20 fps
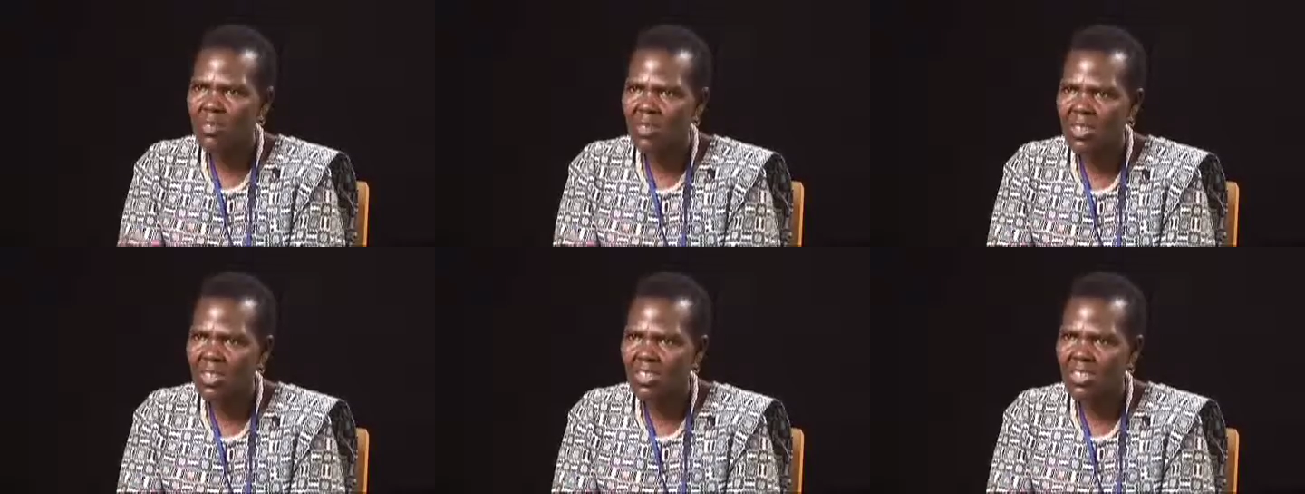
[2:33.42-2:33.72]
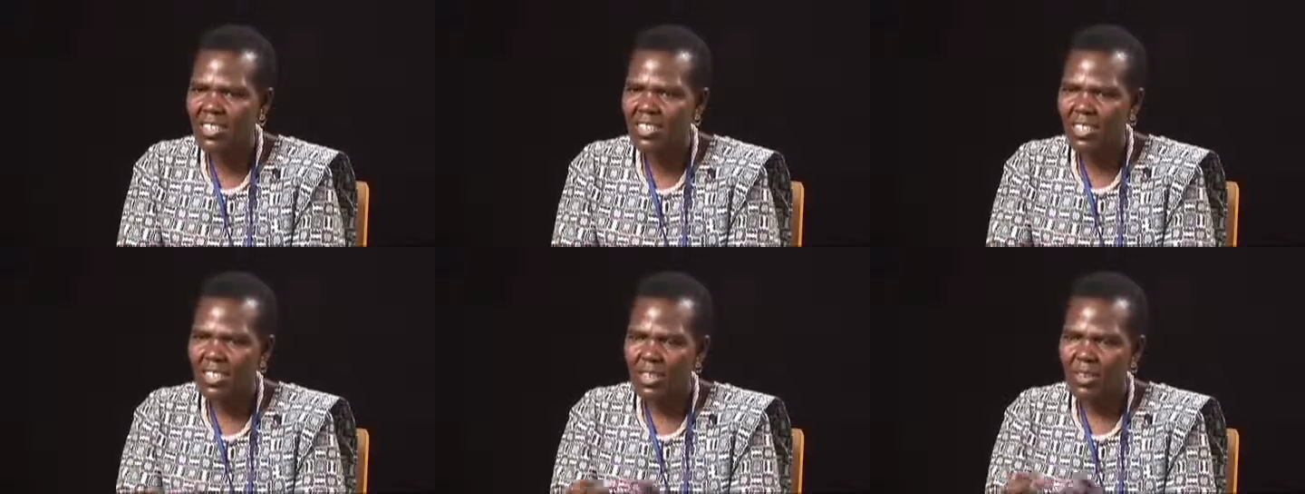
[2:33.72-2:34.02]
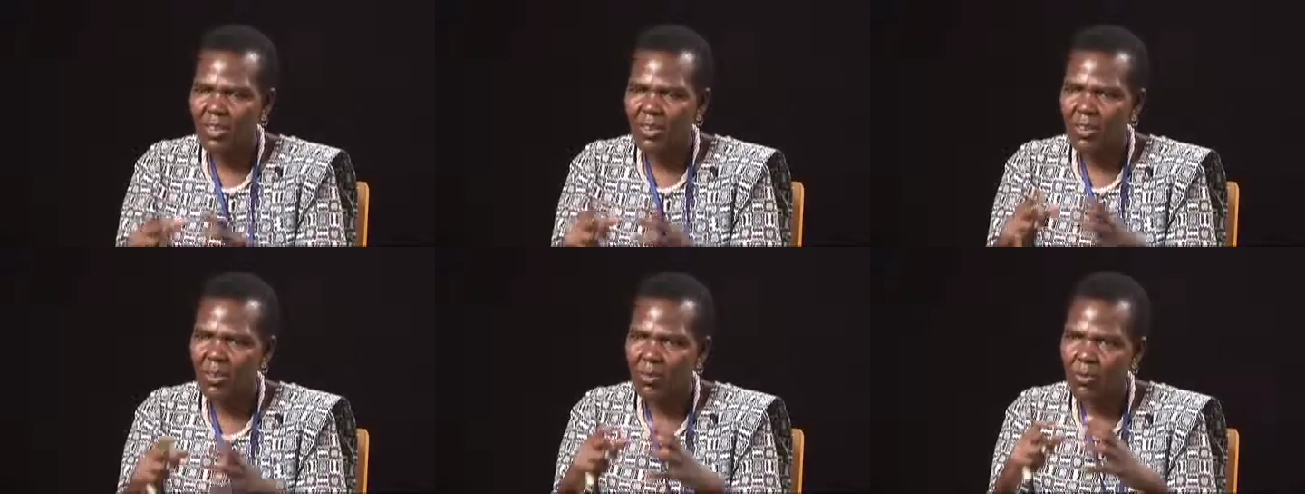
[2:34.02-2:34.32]
work
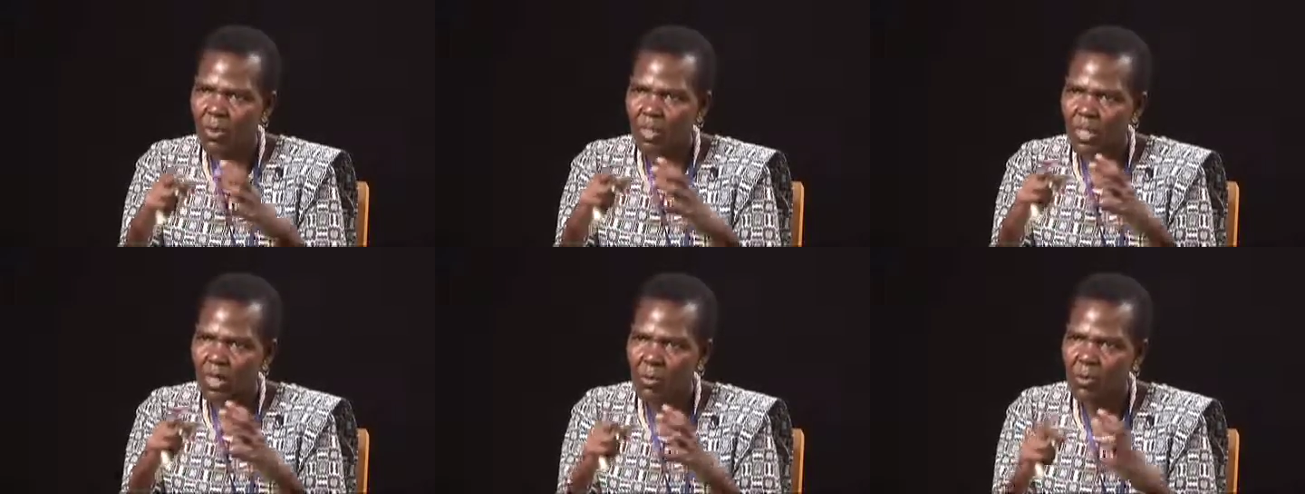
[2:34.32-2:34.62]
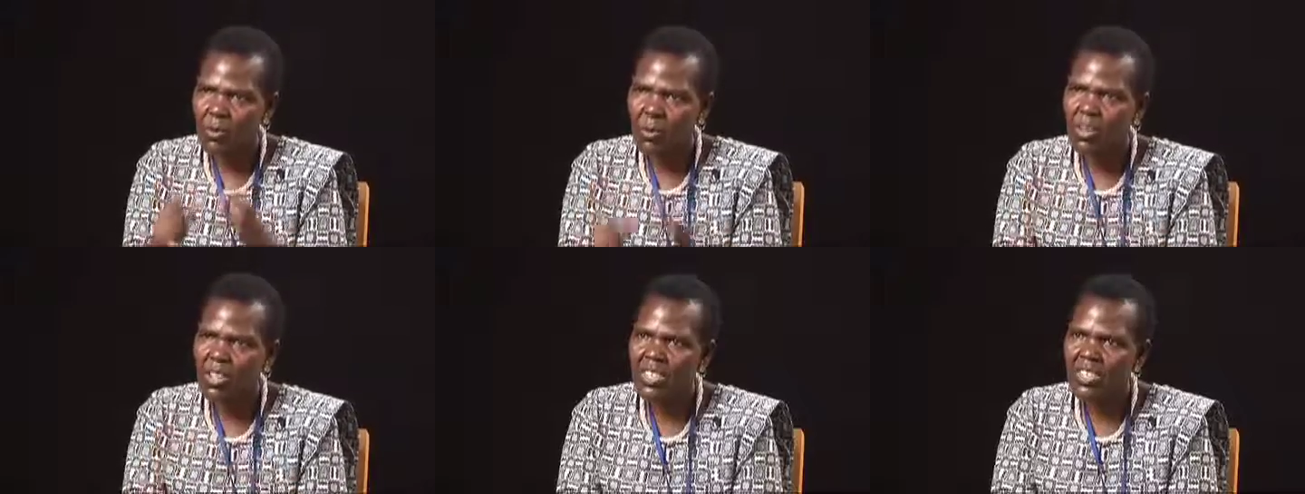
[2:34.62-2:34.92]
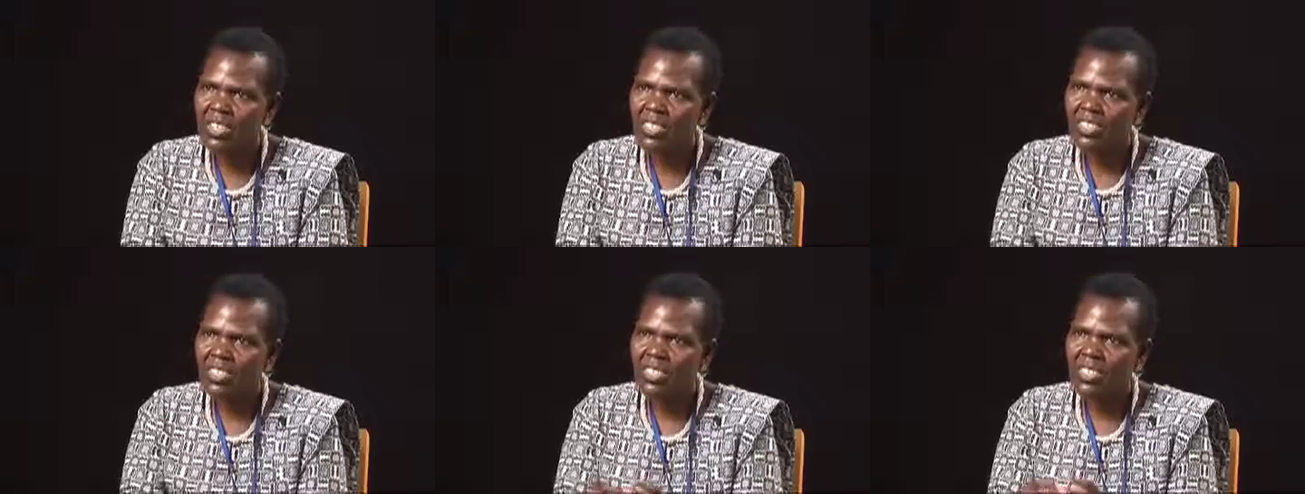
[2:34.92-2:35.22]
with a
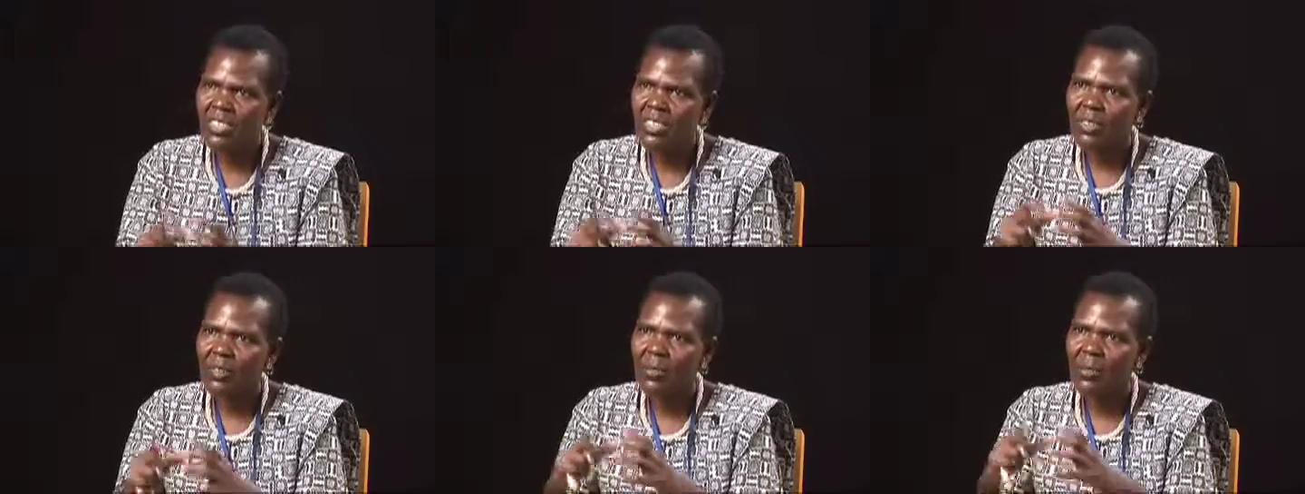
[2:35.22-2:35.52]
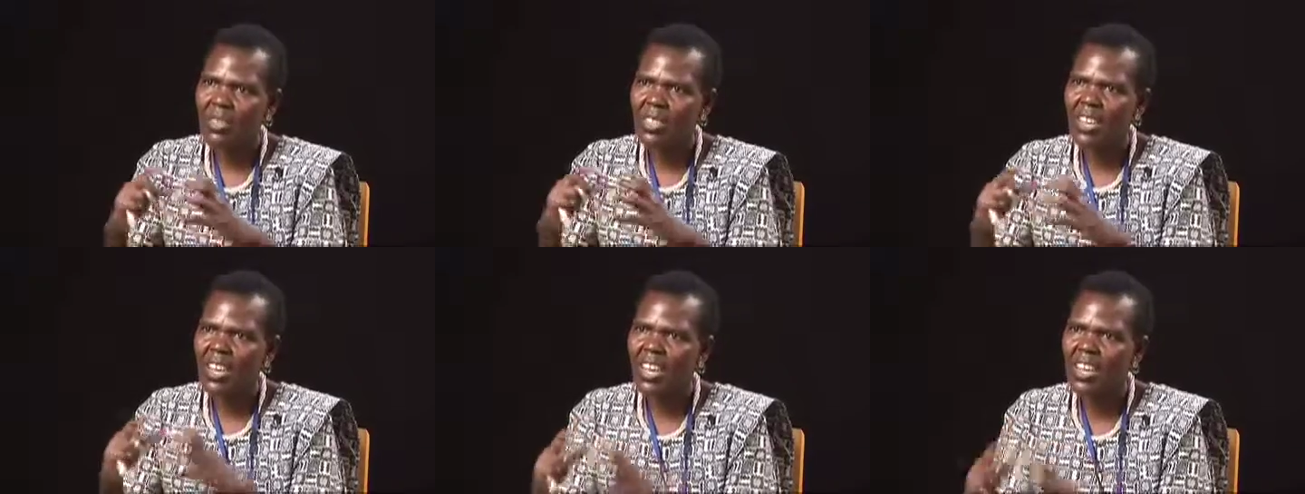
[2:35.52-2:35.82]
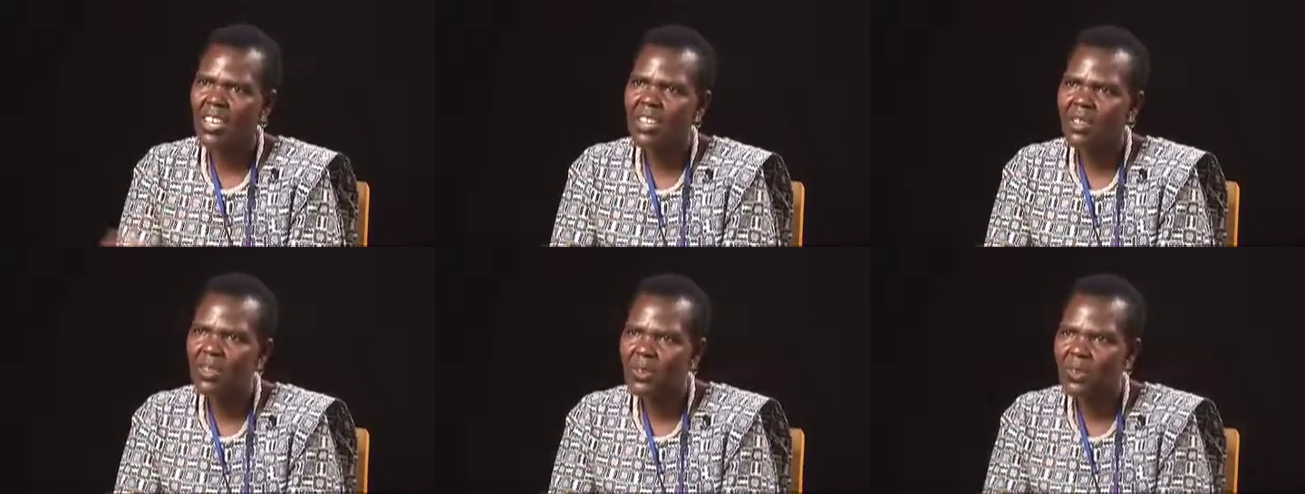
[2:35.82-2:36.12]
Buddhist, with a
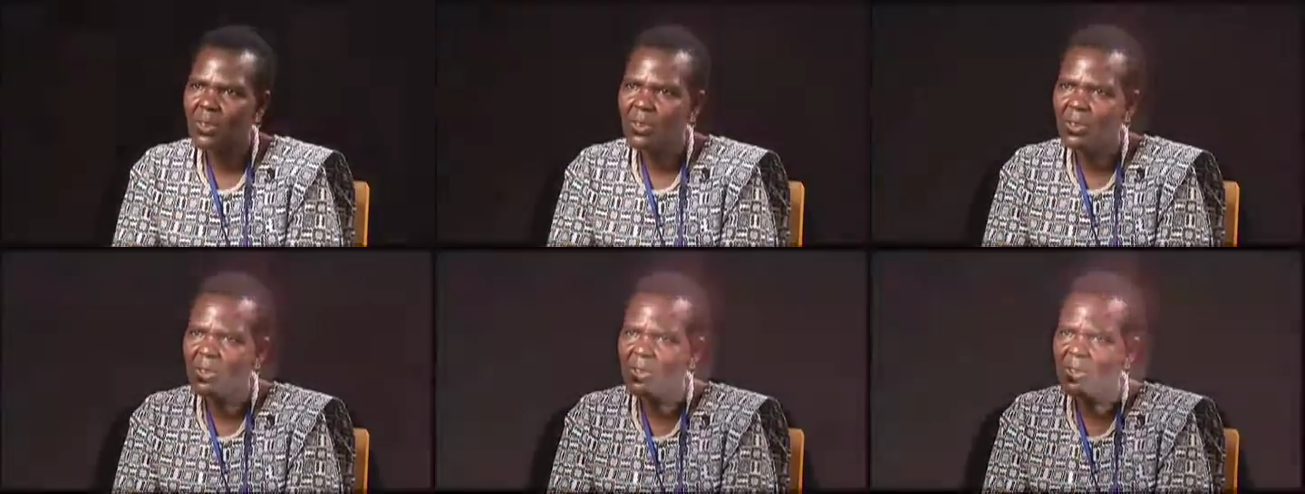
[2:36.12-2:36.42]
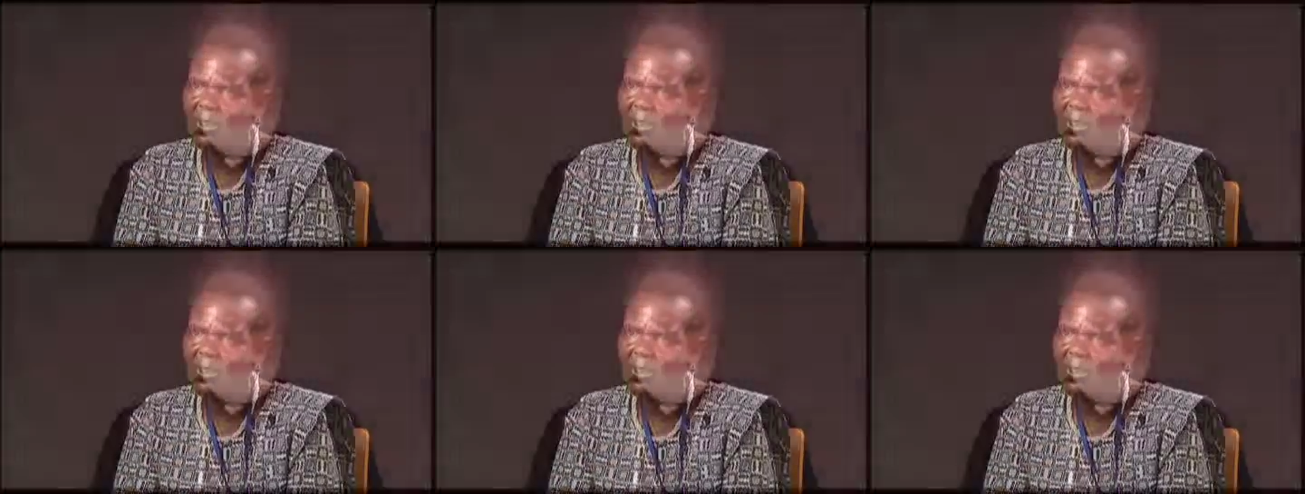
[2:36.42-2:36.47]
hymn.